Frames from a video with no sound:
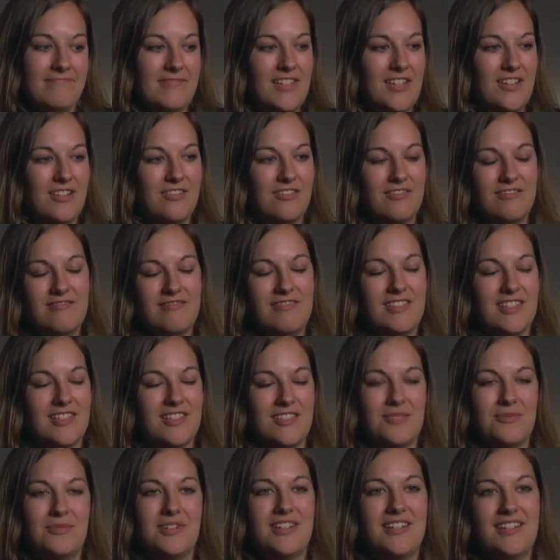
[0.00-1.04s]
you know this
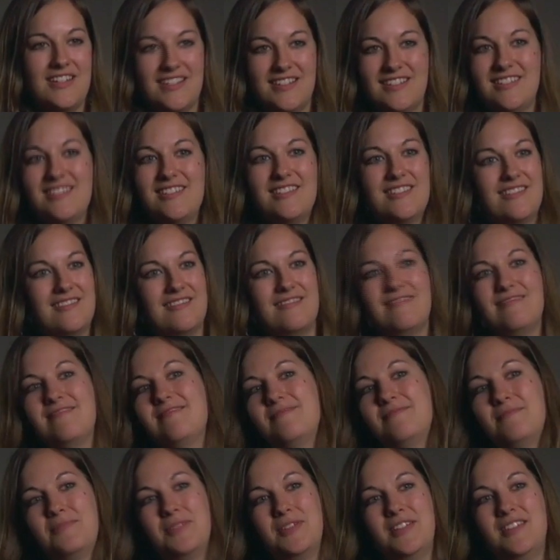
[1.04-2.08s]
is what it is
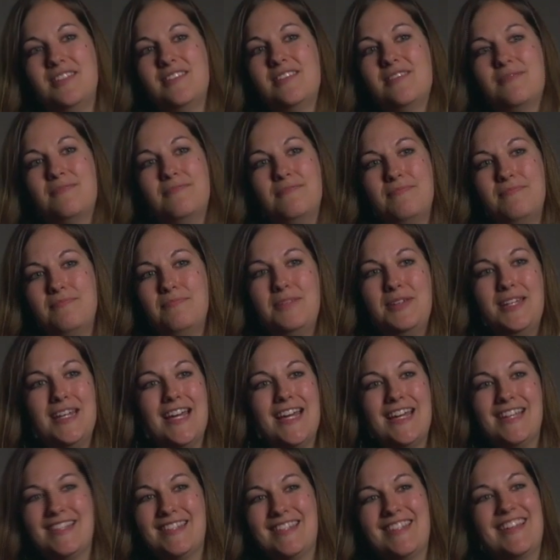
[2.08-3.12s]
please be
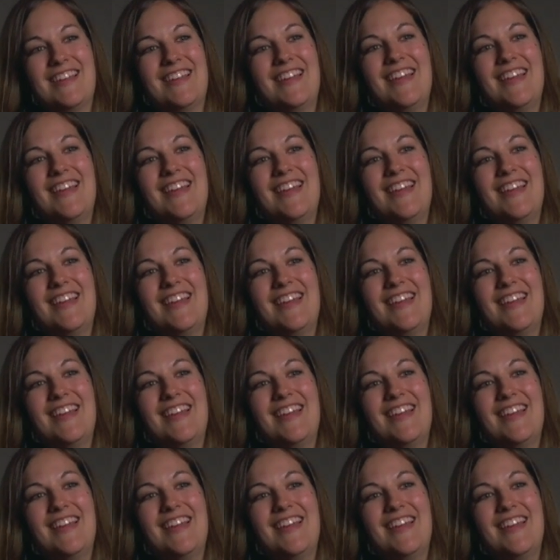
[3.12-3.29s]
nice